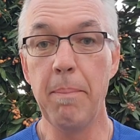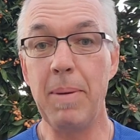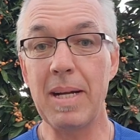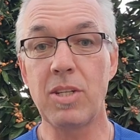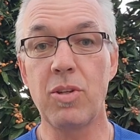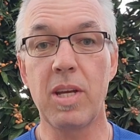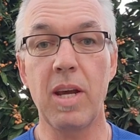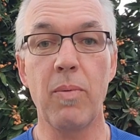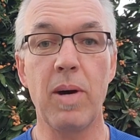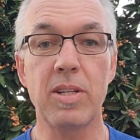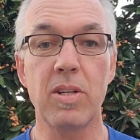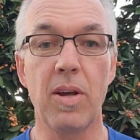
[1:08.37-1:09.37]
but you can
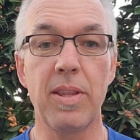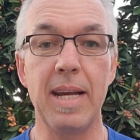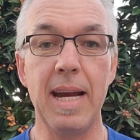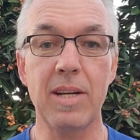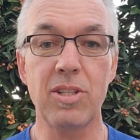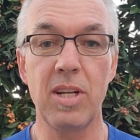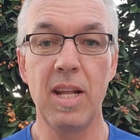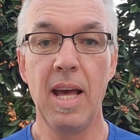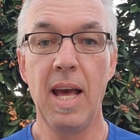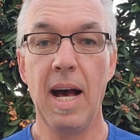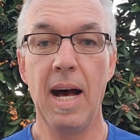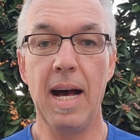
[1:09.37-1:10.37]
watch all the action
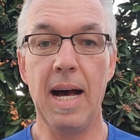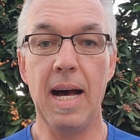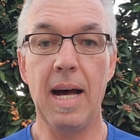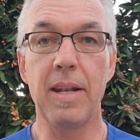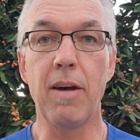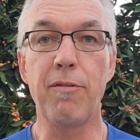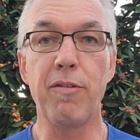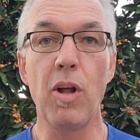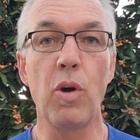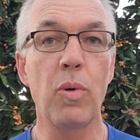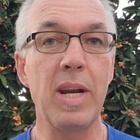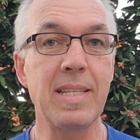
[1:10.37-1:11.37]
on
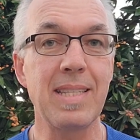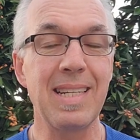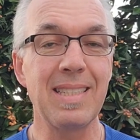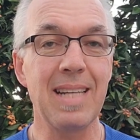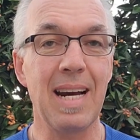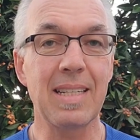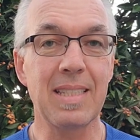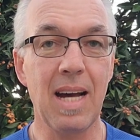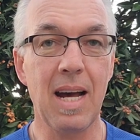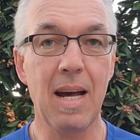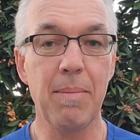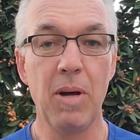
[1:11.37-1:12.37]

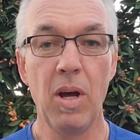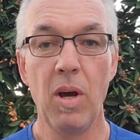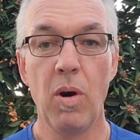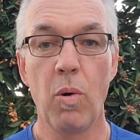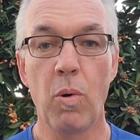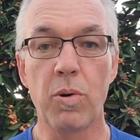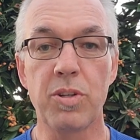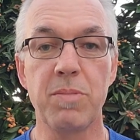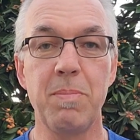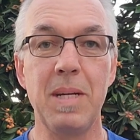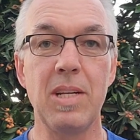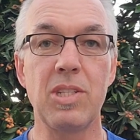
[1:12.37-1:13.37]
flowracing.com or
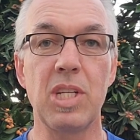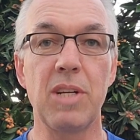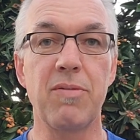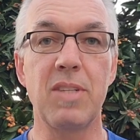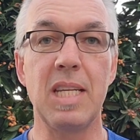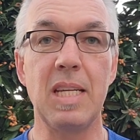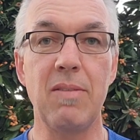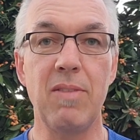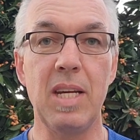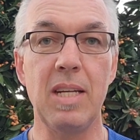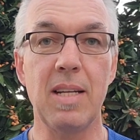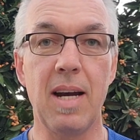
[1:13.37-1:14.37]

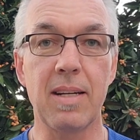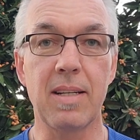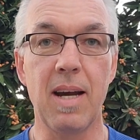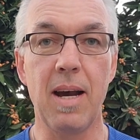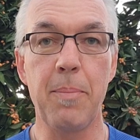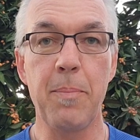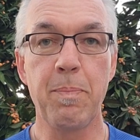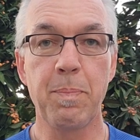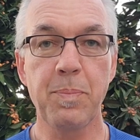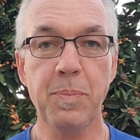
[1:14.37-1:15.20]
speedshifttv.com.